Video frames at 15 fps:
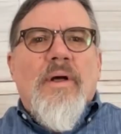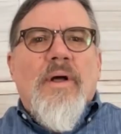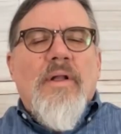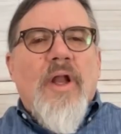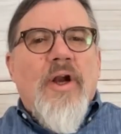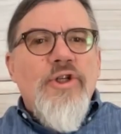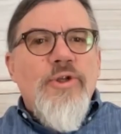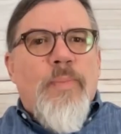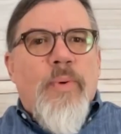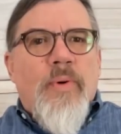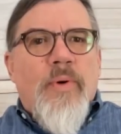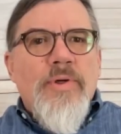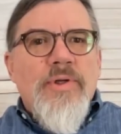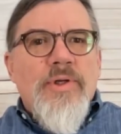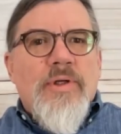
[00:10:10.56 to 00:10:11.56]
A large
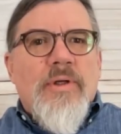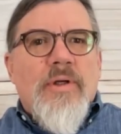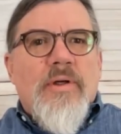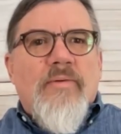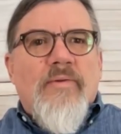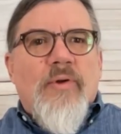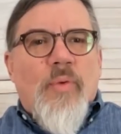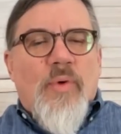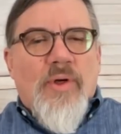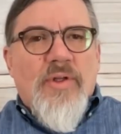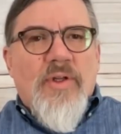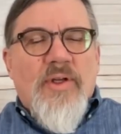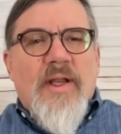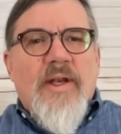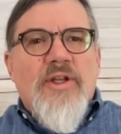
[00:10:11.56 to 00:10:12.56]
portion of the work to
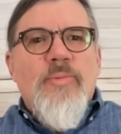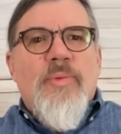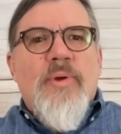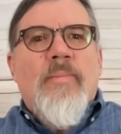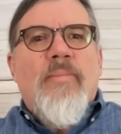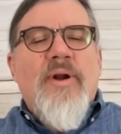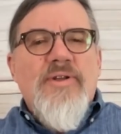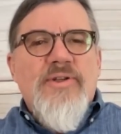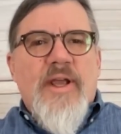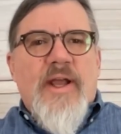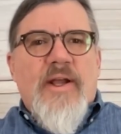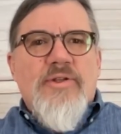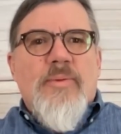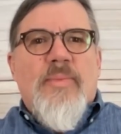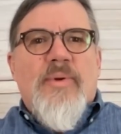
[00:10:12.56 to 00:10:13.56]
date has been on breast
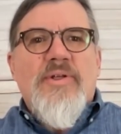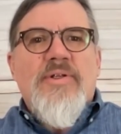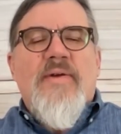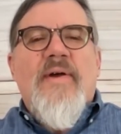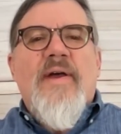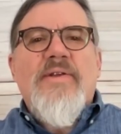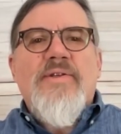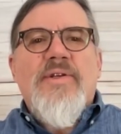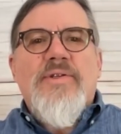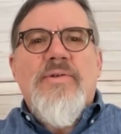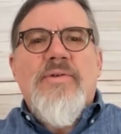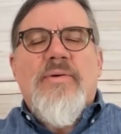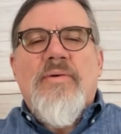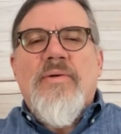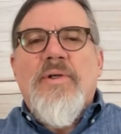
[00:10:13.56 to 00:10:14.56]
cancer because they have access
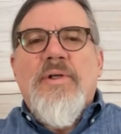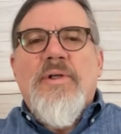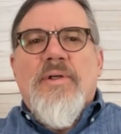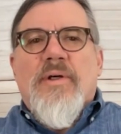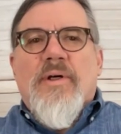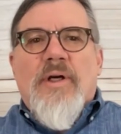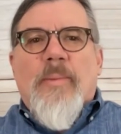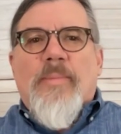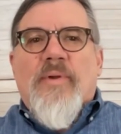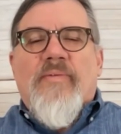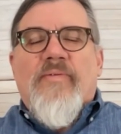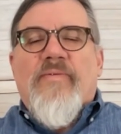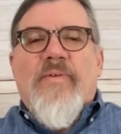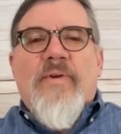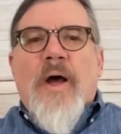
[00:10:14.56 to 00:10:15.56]
to a couple of
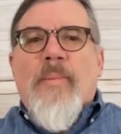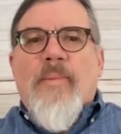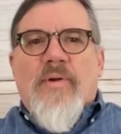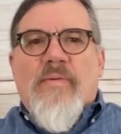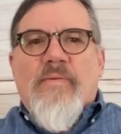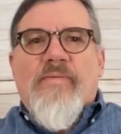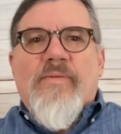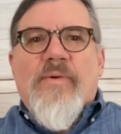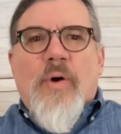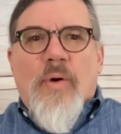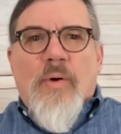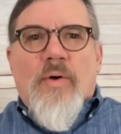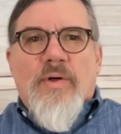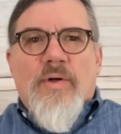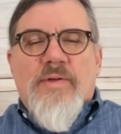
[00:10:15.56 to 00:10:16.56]
phenomenal
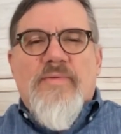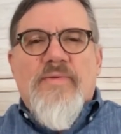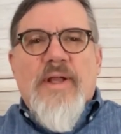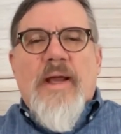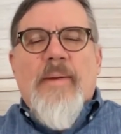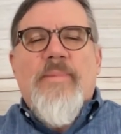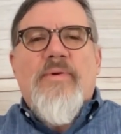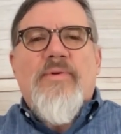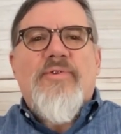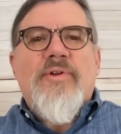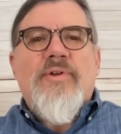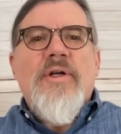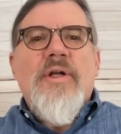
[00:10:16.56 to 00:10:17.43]
cohorts of samples,